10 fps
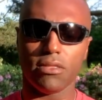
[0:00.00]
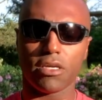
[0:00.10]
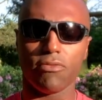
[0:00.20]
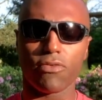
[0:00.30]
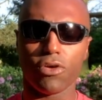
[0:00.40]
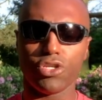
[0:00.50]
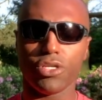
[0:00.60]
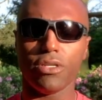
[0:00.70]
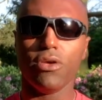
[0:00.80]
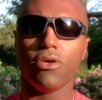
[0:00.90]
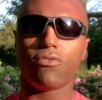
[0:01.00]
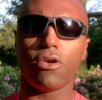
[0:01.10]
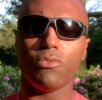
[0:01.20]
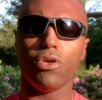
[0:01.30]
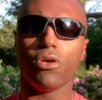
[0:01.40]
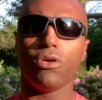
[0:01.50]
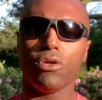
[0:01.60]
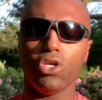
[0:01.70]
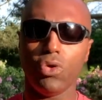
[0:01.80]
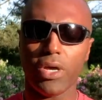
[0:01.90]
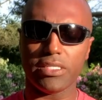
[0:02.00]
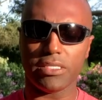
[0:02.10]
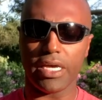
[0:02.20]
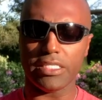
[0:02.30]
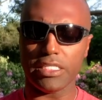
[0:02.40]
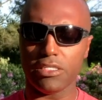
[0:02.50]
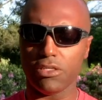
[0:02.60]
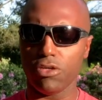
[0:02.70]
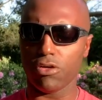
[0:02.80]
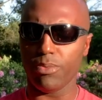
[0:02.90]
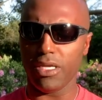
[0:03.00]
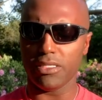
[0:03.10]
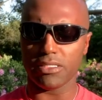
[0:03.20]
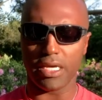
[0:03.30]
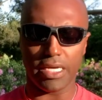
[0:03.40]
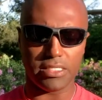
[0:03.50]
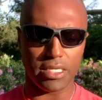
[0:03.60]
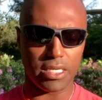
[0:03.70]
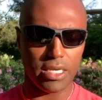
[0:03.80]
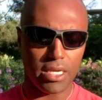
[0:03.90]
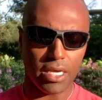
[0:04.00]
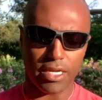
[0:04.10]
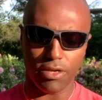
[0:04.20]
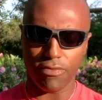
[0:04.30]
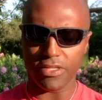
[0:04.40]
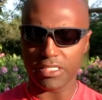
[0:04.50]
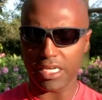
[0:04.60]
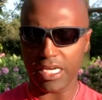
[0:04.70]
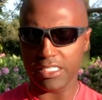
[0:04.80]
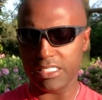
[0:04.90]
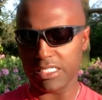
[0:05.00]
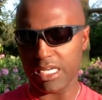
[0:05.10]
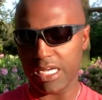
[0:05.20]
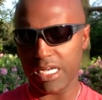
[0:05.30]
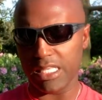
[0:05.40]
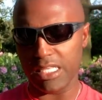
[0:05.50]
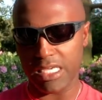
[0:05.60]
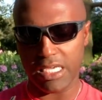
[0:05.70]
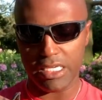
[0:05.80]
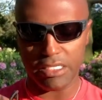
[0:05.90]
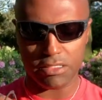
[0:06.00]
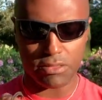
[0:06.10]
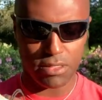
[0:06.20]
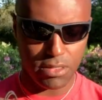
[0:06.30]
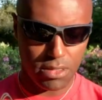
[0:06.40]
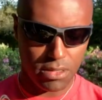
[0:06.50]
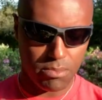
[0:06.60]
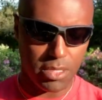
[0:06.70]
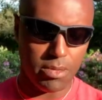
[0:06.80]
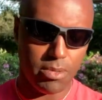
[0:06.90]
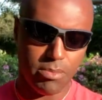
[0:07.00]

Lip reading: conversion from your US sizing to European sizing. I don't know if the size is on these, maybe